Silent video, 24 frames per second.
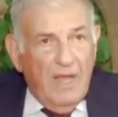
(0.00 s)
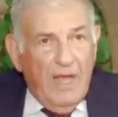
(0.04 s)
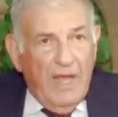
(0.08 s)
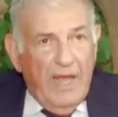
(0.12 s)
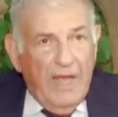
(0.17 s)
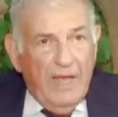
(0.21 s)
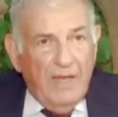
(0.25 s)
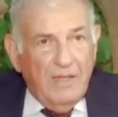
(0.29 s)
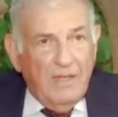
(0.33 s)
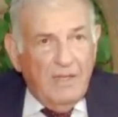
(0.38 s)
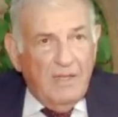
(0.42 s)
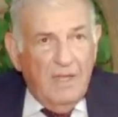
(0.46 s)

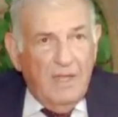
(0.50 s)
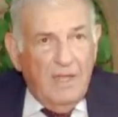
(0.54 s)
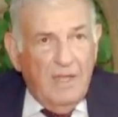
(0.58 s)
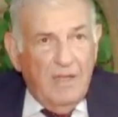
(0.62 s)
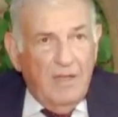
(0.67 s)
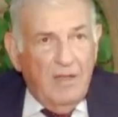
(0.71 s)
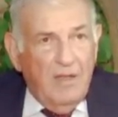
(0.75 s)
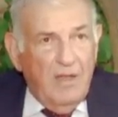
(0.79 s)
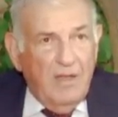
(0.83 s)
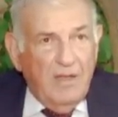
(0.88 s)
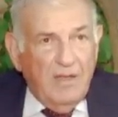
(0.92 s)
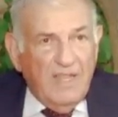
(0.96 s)
And
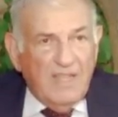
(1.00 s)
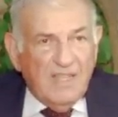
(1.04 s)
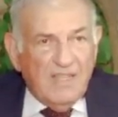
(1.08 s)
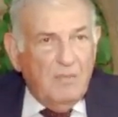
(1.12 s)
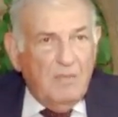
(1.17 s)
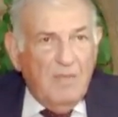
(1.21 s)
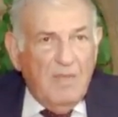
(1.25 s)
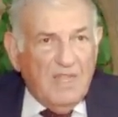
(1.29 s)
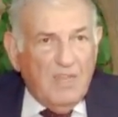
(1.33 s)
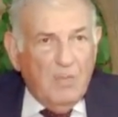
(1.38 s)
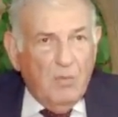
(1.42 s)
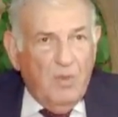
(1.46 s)
it
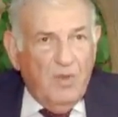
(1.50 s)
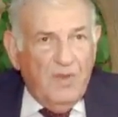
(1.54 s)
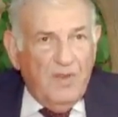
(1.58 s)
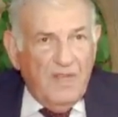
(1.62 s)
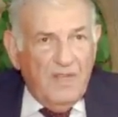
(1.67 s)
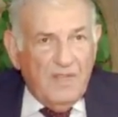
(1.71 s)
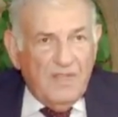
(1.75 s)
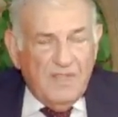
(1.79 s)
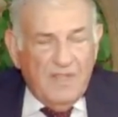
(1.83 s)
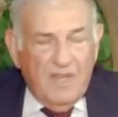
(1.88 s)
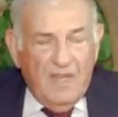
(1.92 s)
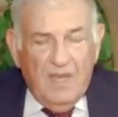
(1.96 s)
doesn't matter what
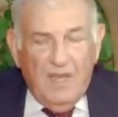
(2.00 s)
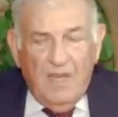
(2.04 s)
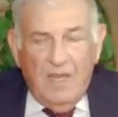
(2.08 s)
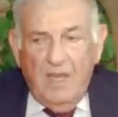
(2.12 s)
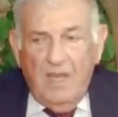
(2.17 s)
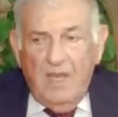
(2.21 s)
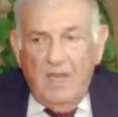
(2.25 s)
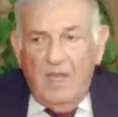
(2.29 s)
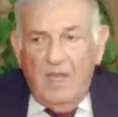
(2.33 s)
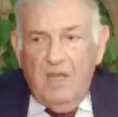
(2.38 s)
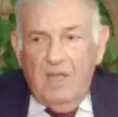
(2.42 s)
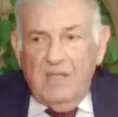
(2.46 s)
they say.
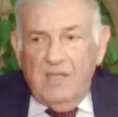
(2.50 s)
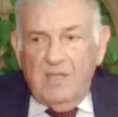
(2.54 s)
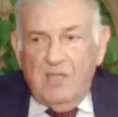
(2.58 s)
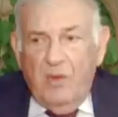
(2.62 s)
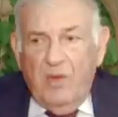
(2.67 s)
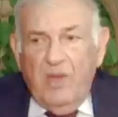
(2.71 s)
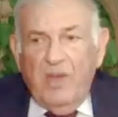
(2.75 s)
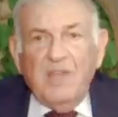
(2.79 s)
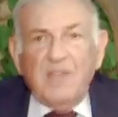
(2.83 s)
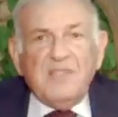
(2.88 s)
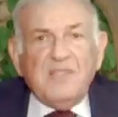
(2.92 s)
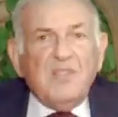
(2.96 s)

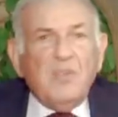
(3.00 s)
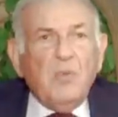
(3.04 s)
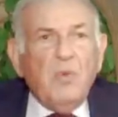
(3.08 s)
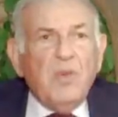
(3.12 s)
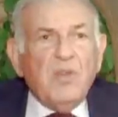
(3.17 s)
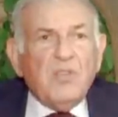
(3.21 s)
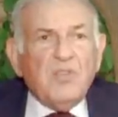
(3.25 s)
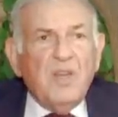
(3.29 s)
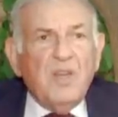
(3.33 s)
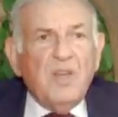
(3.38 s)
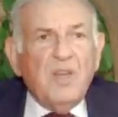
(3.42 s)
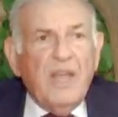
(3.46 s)
So in a
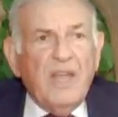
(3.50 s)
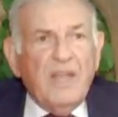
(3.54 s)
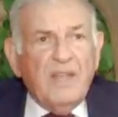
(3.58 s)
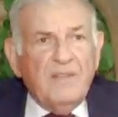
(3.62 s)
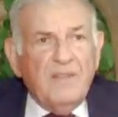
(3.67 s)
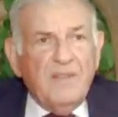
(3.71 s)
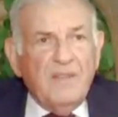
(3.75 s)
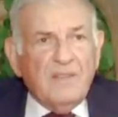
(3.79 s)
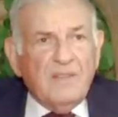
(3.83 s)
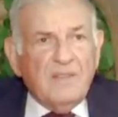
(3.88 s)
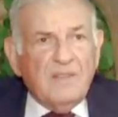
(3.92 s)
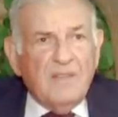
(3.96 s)
situation like
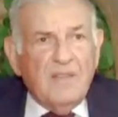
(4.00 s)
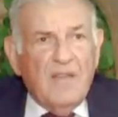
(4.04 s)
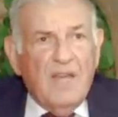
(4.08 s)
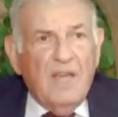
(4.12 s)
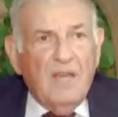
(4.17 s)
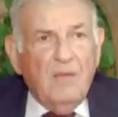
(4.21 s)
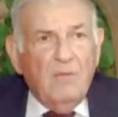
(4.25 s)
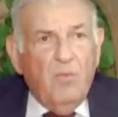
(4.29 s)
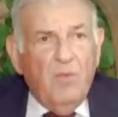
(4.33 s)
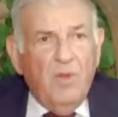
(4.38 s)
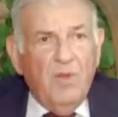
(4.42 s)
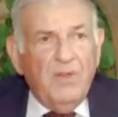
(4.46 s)
this,
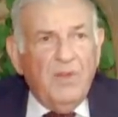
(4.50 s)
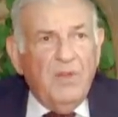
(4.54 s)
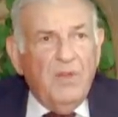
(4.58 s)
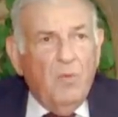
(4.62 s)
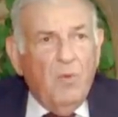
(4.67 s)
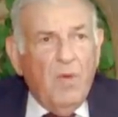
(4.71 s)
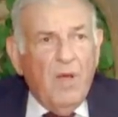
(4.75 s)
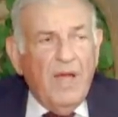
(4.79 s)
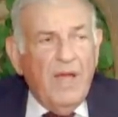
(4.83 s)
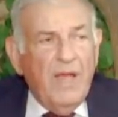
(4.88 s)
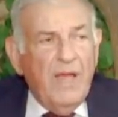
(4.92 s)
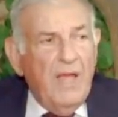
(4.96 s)
I wonder
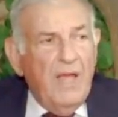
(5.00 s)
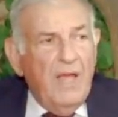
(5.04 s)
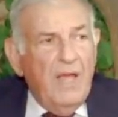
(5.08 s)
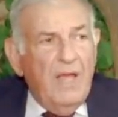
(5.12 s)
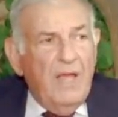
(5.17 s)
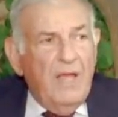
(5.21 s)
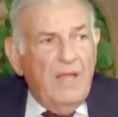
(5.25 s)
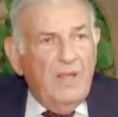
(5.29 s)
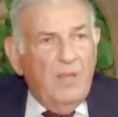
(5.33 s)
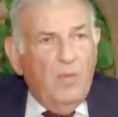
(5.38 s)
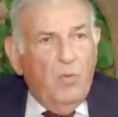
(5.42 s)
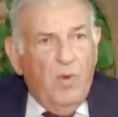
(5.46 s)
why
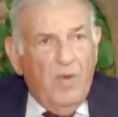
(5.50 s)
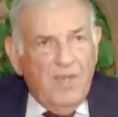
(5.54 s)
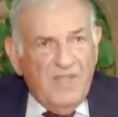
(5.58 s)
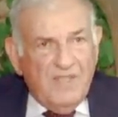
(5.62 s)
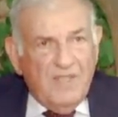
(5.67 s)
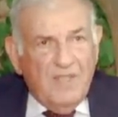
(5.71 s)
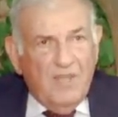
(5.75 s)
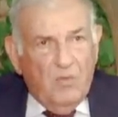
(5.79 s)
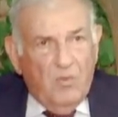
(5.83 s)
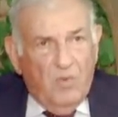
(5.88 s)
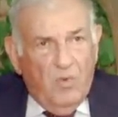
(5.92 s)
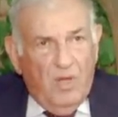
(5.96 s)
the
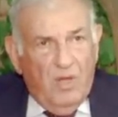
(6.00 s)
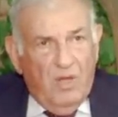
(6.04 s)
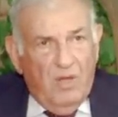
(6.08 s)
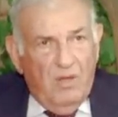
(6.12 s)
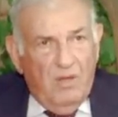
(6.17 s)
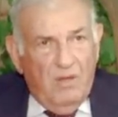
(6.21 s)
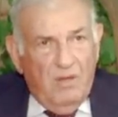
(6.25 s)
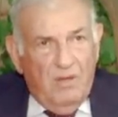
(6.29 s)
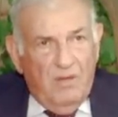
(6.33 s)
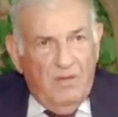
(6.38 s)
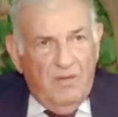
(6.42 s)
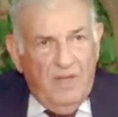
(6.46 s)
Western
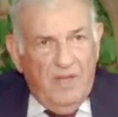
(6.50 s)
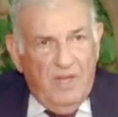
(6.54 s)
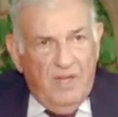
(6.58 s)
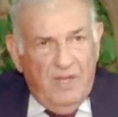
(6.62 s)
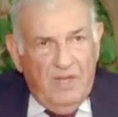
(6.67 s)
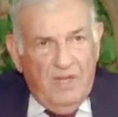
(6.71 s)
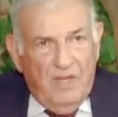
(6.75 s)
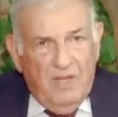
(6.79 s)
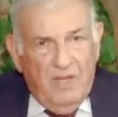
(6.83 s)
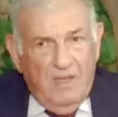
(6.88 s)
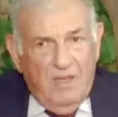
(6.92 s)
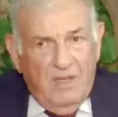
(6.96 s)
world,
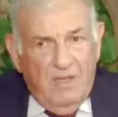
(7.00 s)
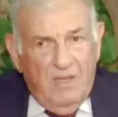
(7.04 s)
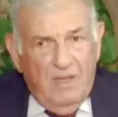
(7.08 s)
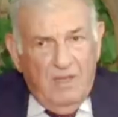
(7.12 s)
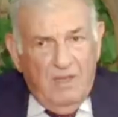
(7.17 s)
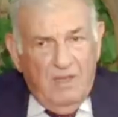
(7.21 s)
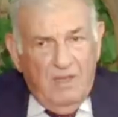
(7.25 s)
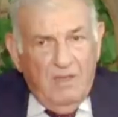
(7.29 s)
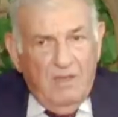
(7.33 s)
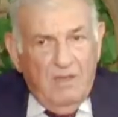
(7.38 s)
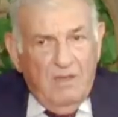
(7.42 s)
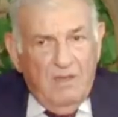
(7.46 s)

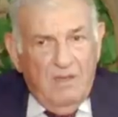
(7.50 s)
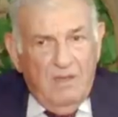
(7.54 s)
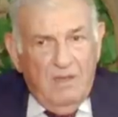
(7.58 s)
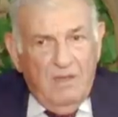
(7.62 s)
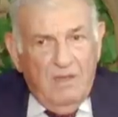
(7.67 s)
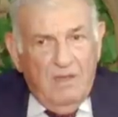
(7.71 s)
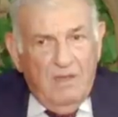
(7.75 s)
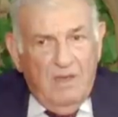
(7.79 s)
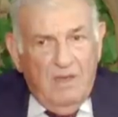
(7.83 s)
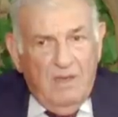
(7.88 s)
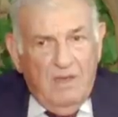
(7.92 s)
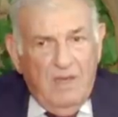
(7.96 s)

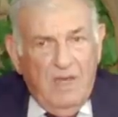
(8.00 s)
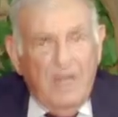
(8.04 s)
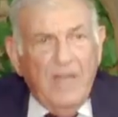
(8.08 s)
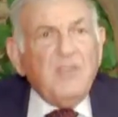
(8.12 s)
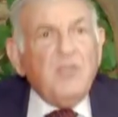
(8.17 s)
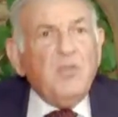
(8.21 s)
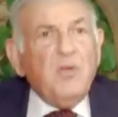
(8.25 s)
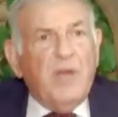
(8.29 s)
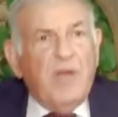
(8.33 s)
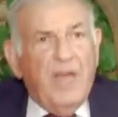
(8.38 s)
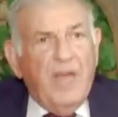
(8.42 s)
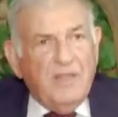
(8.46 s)
the
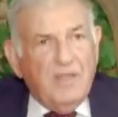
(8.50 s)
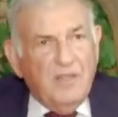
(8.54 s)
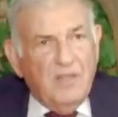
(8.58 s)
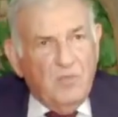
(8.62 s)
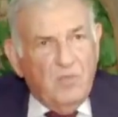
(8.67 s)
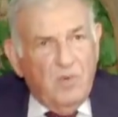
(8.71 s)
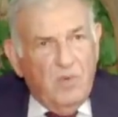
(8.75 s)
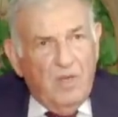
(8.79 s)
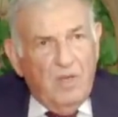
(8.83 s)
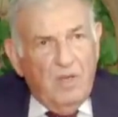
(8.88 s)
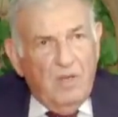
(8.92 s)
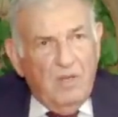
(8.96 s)

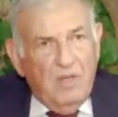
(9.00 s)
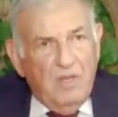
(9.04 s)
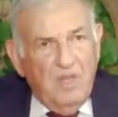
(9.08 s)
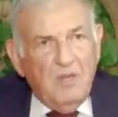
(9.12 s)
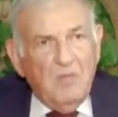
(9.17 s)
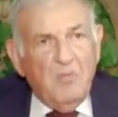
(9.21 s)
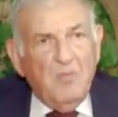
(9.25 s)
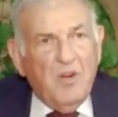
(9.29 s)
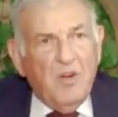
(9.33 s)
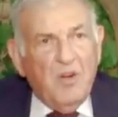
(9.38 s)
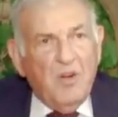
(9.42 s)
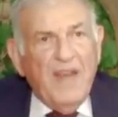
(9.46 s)
educated world, the
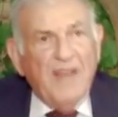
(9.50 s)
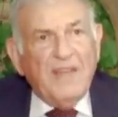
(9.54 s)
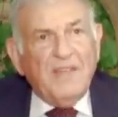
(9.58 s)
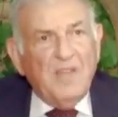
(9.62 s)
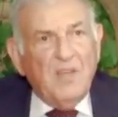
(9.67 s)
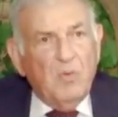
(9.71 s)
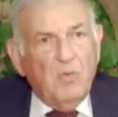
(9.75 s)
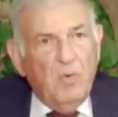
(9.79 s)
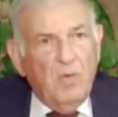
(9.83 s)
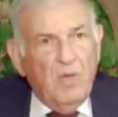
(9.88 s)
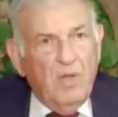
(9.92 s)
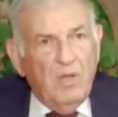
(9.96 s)

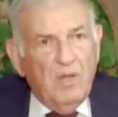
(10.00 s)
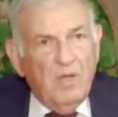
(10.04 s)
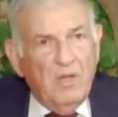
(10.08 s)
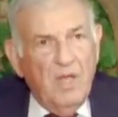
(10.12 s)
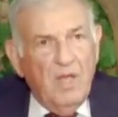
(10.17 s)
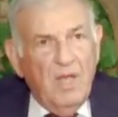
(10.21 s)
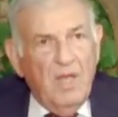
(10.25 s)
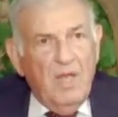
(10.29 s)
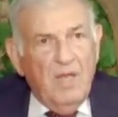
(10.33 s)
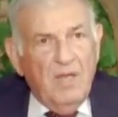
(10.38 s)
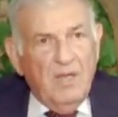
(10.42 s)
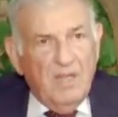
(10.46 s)
democratic world,
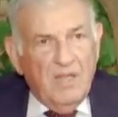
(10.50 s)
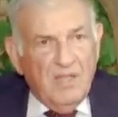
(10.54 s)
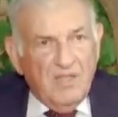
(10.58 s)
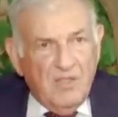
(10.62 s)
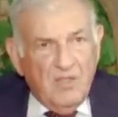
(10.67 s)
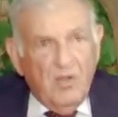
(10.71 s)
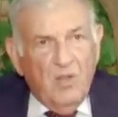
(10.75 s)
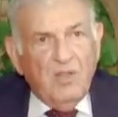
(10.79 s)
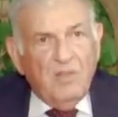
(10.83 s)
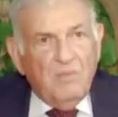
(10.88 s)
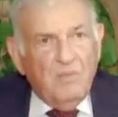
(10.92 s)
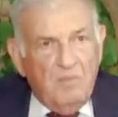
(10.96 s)

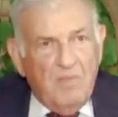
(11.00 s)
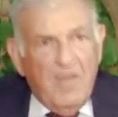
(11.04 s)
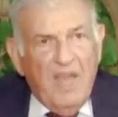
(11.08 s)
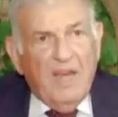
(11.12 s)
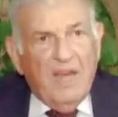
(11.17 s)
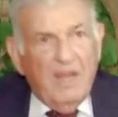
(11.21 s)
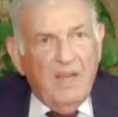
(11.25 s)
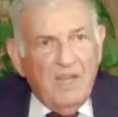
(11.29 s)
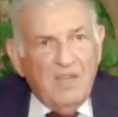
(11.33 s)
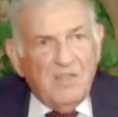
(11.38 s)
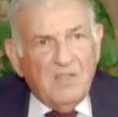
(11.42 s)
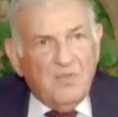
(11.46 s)
does not
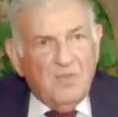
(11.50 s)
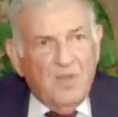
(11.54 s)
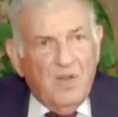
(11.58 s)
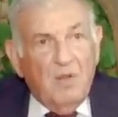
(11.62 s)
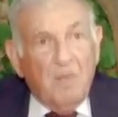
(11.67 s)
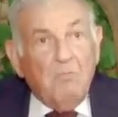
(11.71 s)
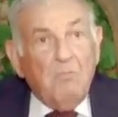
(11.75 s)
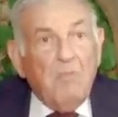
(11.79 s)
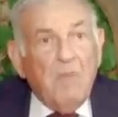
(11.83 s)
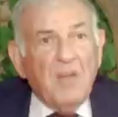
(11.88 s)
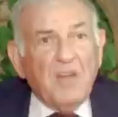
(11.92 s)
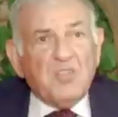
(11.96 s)
back
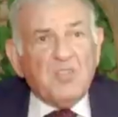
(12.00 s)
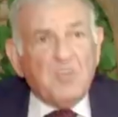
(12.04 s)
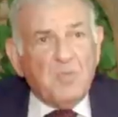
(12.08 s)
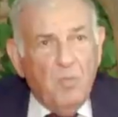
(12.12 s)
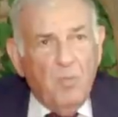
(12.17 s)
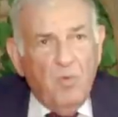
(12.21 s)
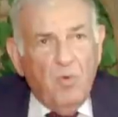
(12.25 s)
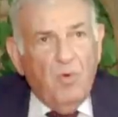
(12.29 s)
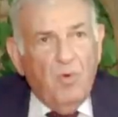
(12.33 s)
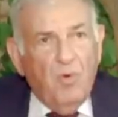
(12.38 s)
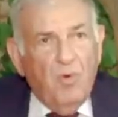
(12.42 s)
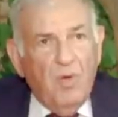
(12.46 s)
Israel much
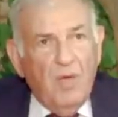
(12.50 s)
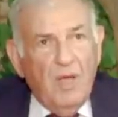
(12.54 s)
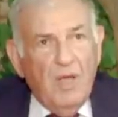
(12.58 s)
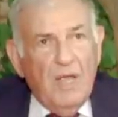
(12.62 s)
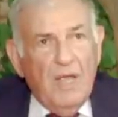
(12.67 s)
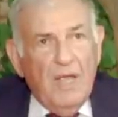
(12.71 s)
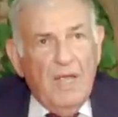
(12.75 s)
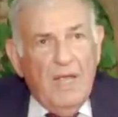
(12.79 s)
more